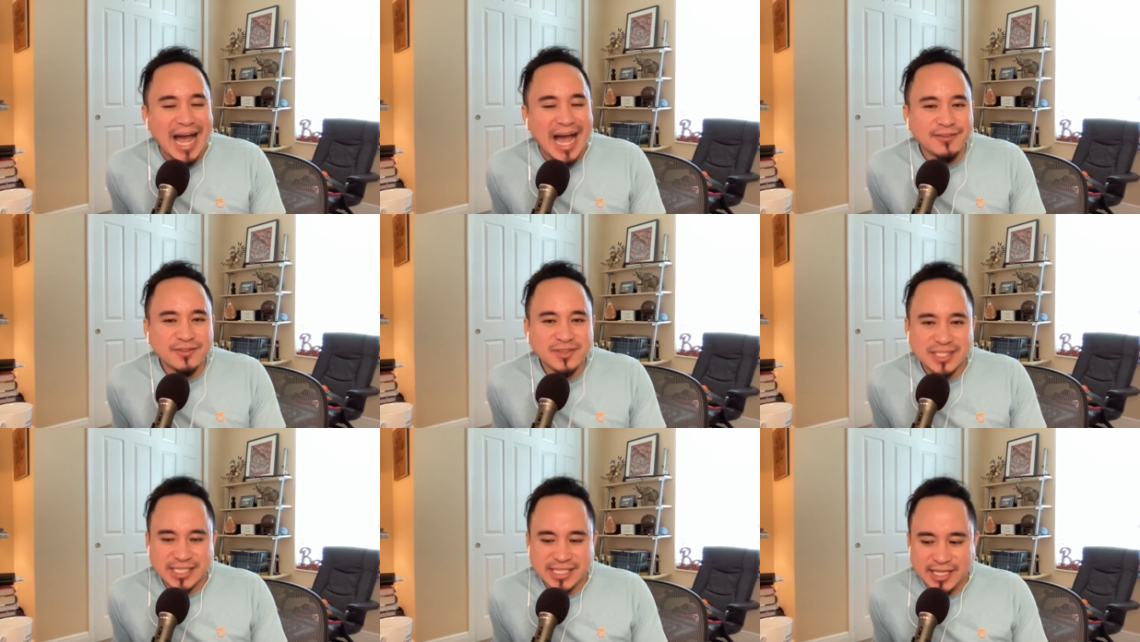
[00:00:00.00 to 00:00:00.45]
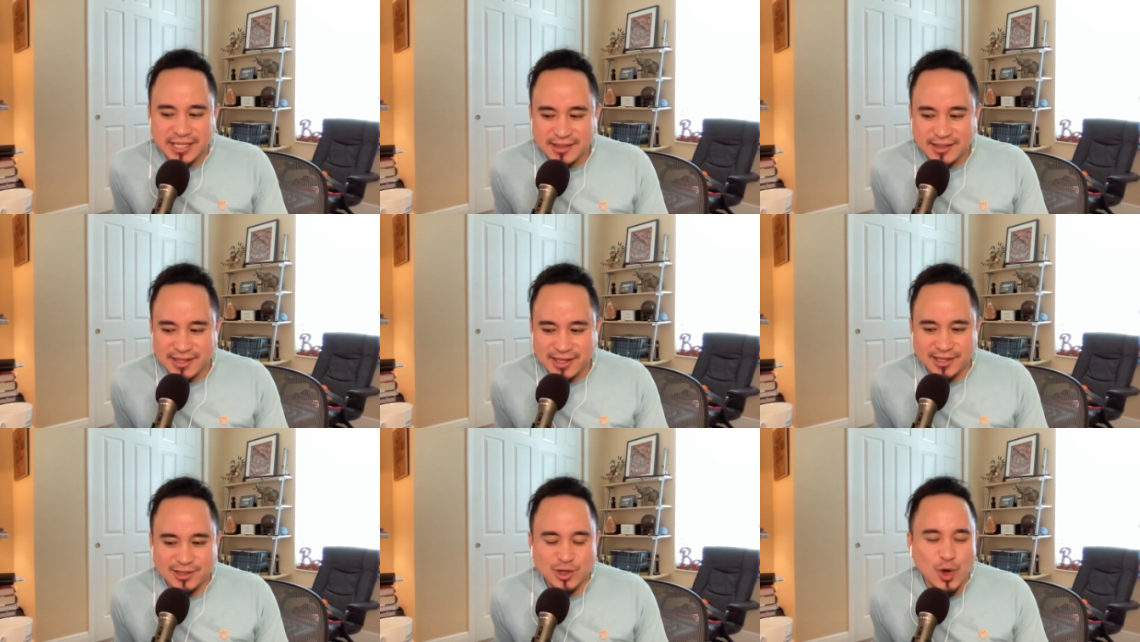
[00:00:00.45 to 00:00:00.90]
I've
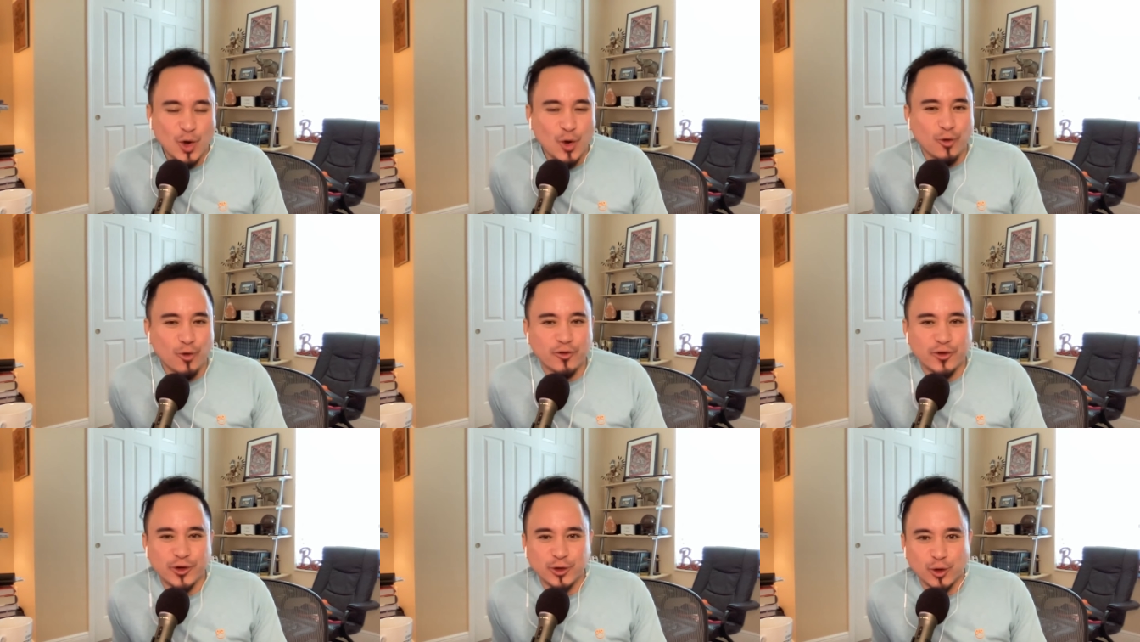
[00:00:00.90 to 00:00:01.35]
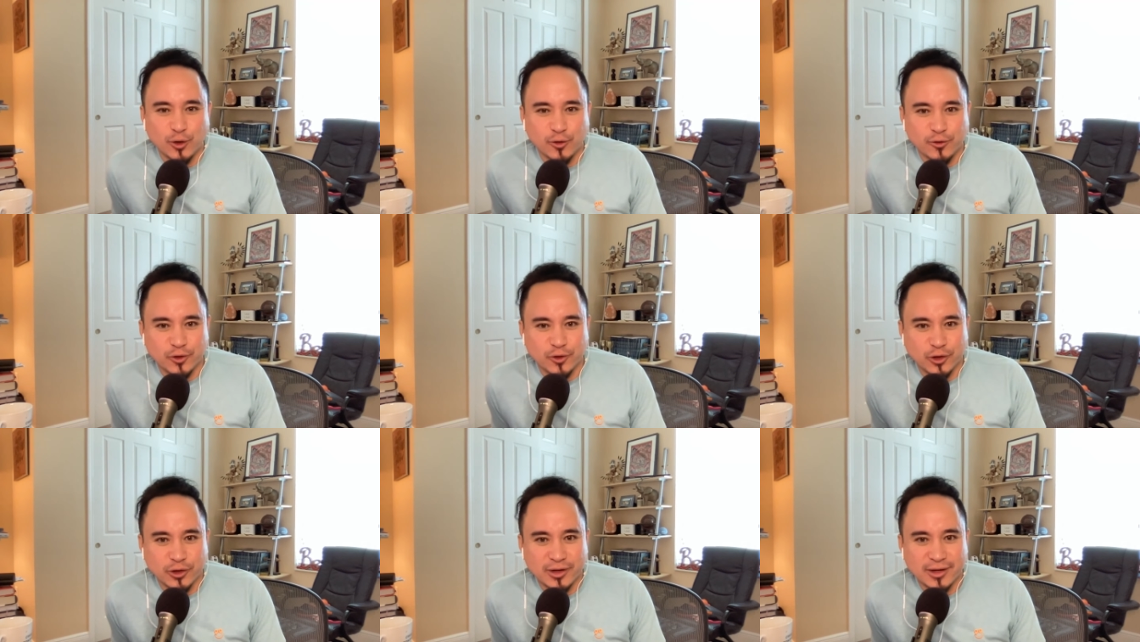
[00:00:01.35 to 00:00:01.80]
seen this over and
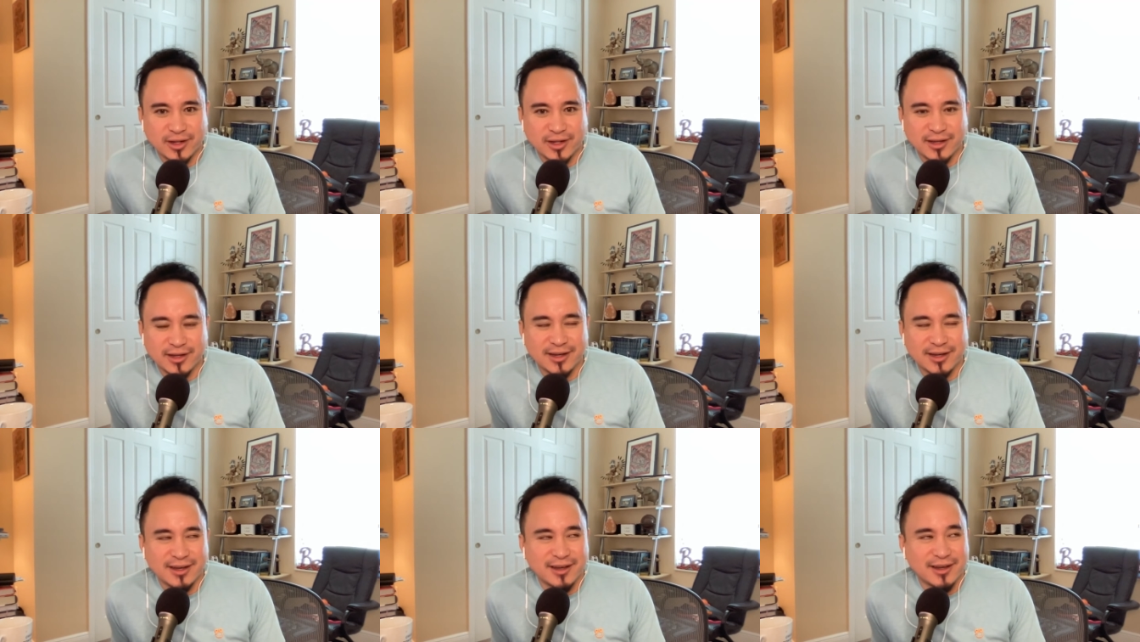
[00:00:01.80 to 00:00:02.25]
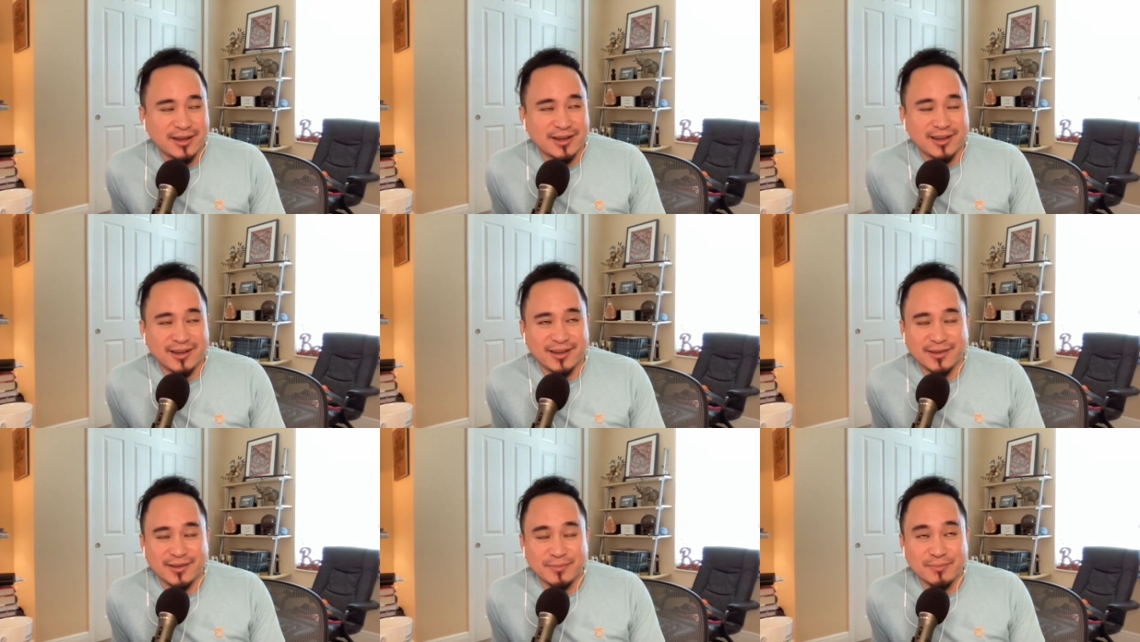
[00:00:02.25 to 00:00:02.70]
over
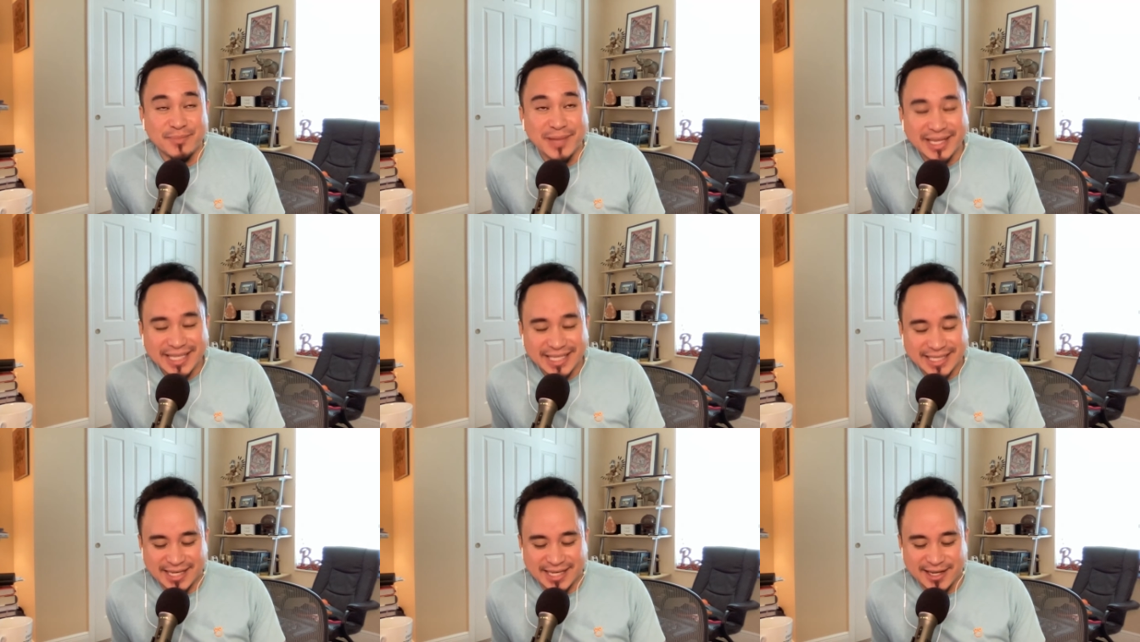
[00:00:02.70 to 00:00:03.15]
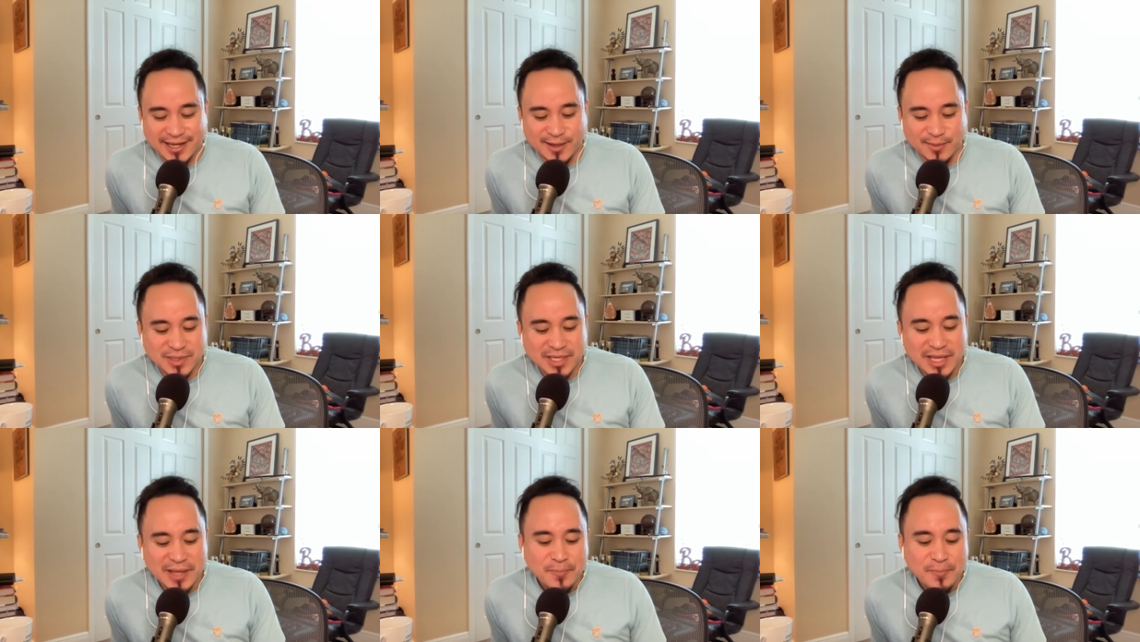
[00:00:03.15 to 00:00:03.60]
uh, many
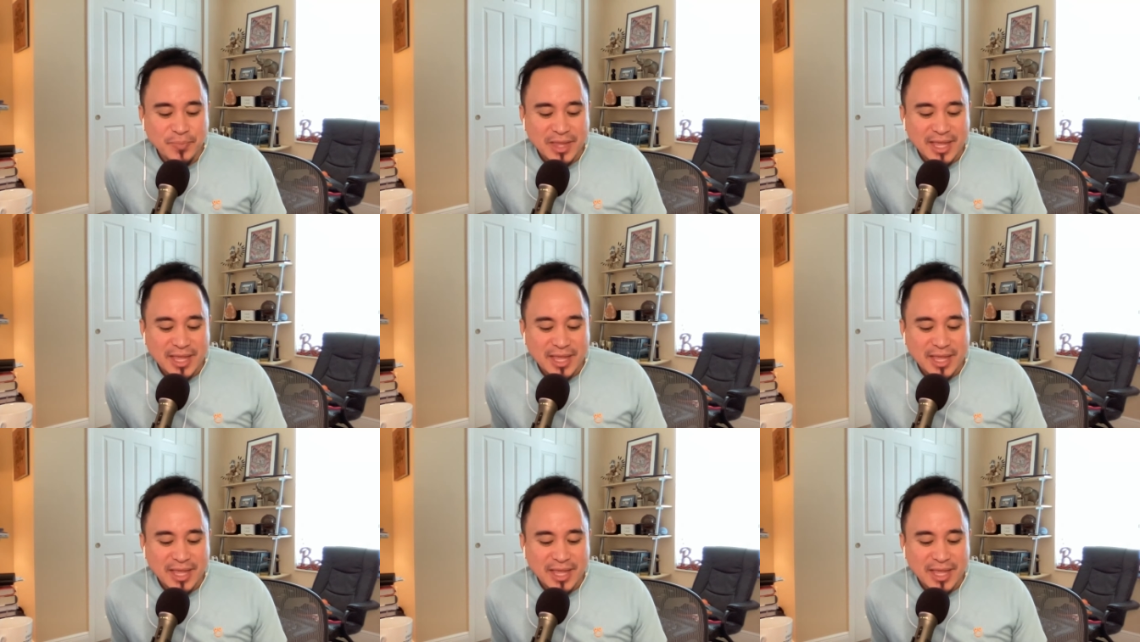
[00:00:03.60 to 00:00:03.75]
times